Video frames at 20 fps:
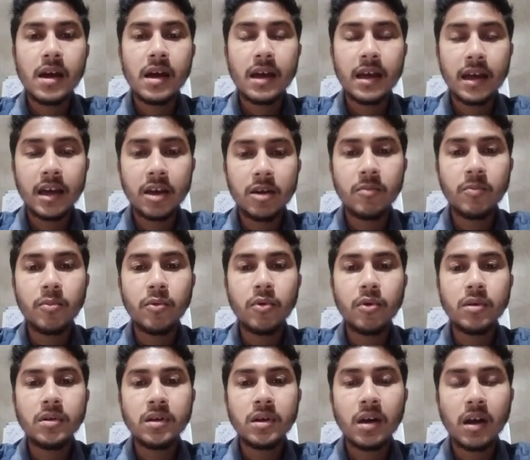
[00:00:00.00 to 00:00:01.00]

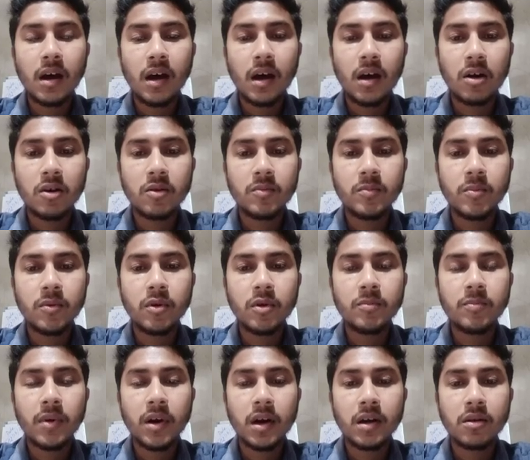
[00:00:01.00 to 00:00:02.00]
input output
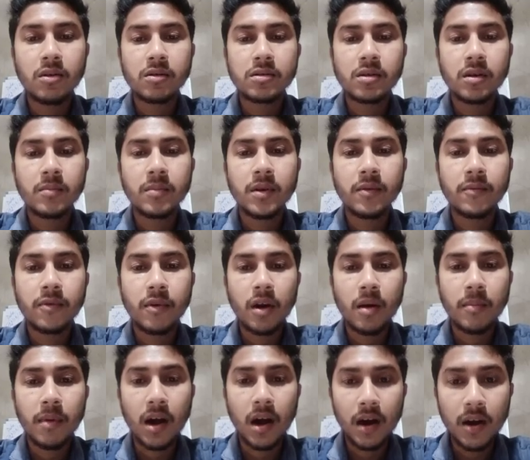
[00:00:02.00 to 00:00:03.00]
part also be from
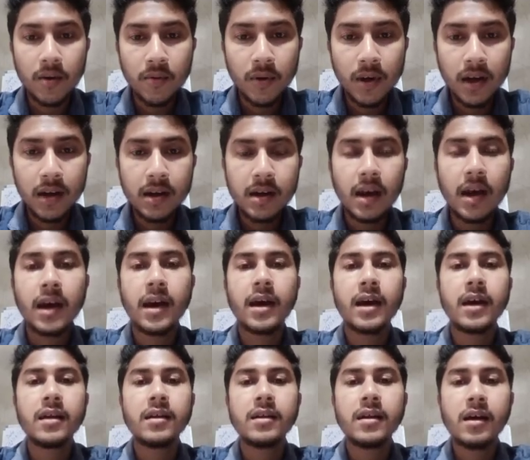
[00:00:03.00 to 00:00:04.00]
hardware,
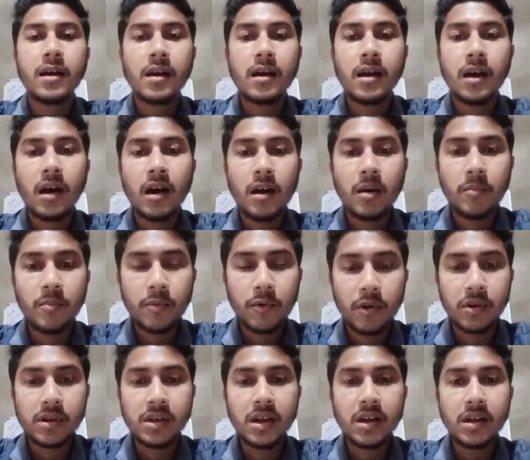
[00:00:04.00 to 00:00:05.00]
and
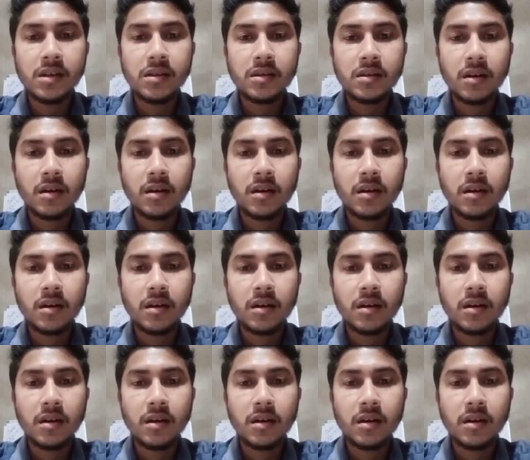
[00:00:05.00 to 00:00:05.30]
process